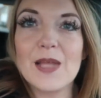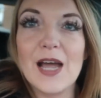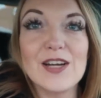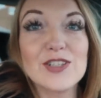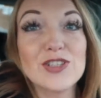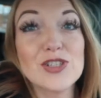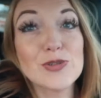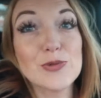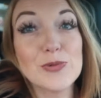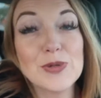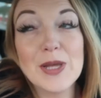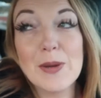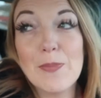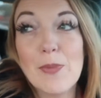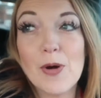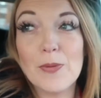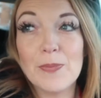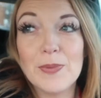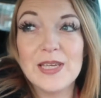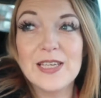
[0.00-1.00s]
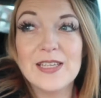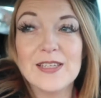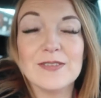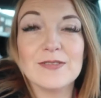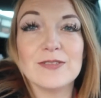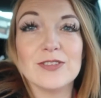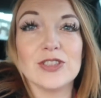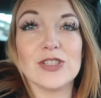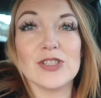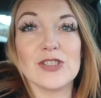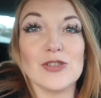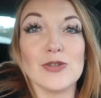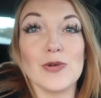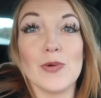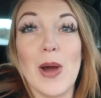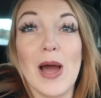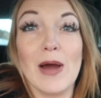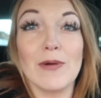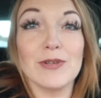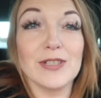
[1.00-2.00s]
Asha's only a puppy, she doesn't
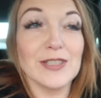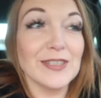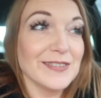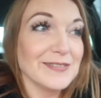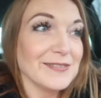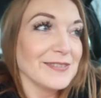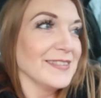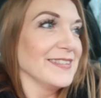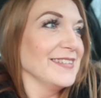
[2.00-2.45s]
know how to